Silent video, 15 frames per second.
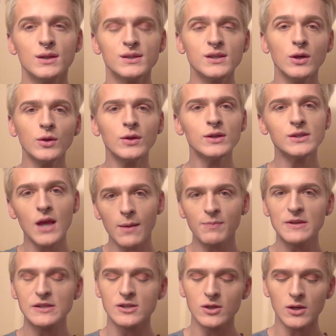So you could
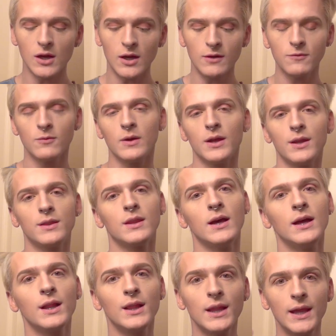top this look off with
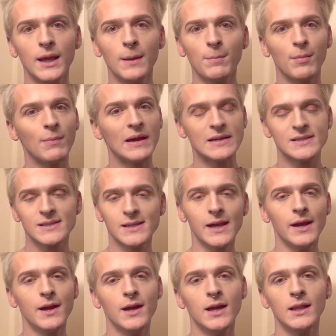a lip,
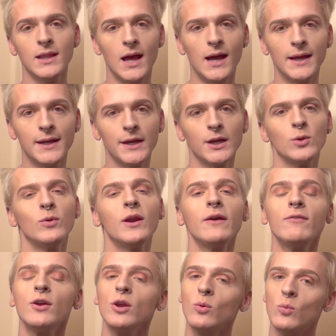mascara, liner,
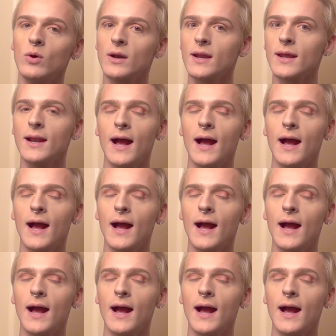whatever you wanted.